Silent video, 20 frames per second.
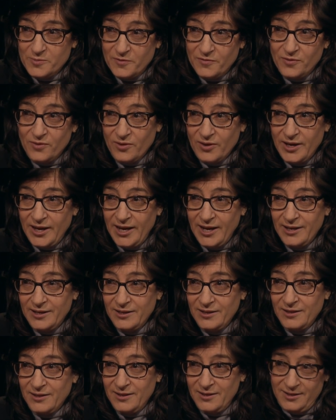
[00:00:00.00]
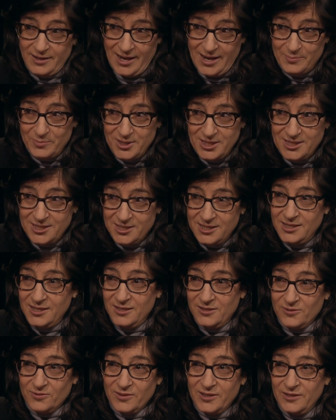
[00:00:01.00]
before it had an empty
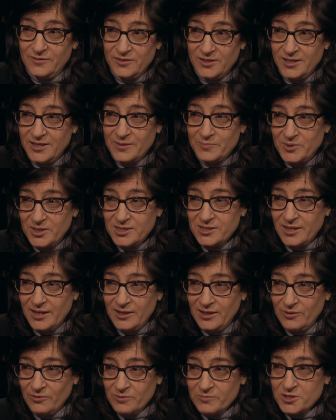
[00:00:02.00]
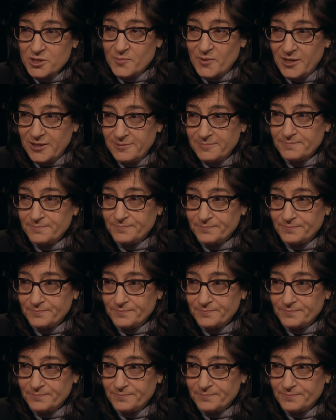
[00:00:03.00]
seat or even an empty standing room spot.